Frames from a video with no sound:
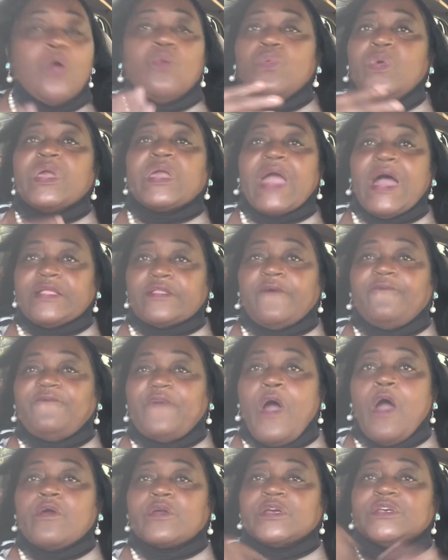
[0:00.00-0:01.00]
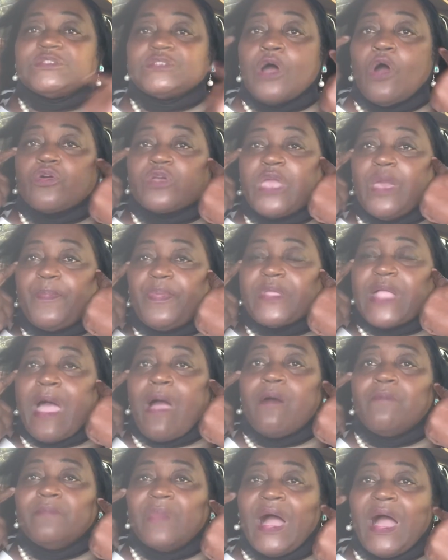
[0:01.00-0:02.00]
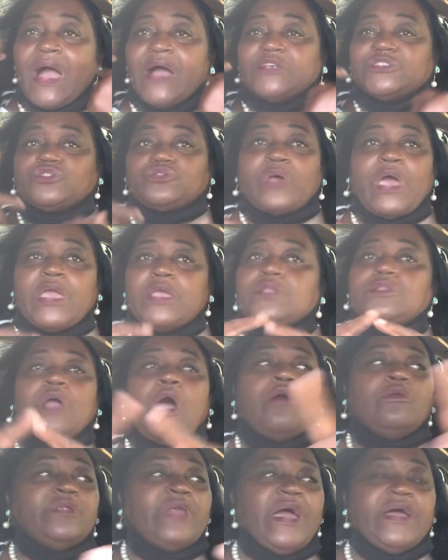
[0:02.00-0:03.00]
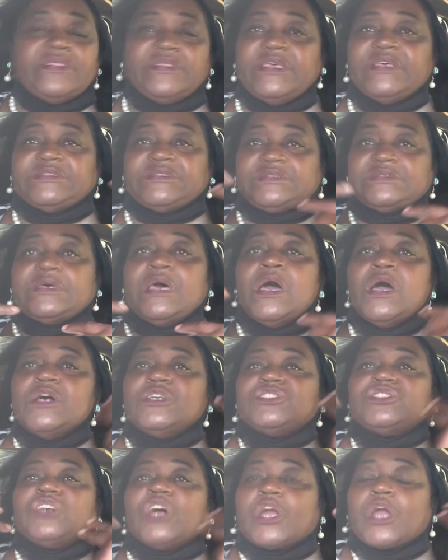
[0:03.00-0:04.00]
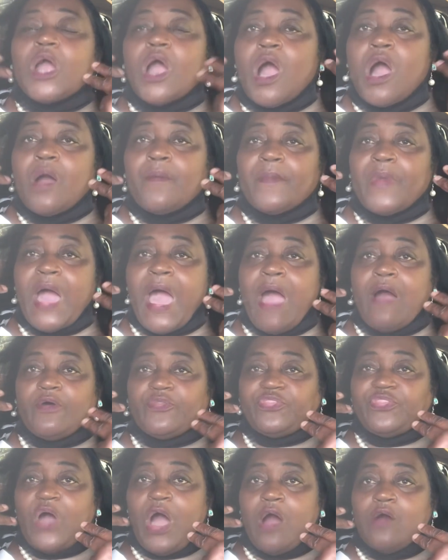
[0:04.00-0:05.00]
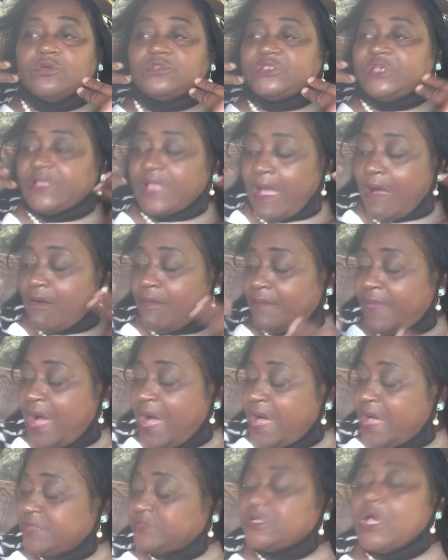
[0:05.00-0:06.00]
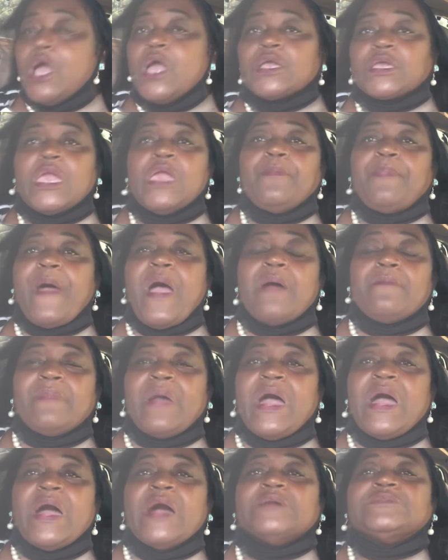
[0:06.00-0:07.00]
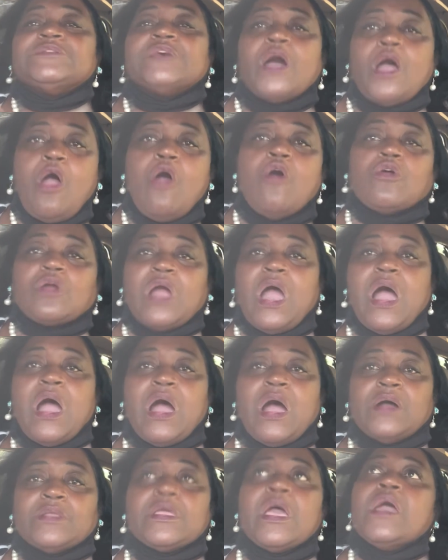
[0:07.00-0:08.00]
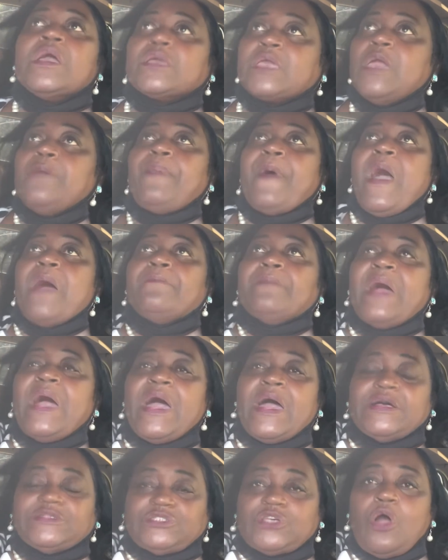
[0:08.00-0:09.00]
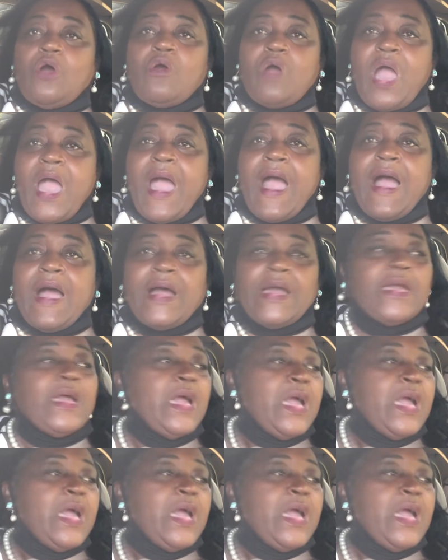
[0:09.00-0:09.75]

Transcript: We got to focus on keeping our minds straight. Don't let this succumb our thoughts and our minds. Keep our minds on God. Keep our minds on high.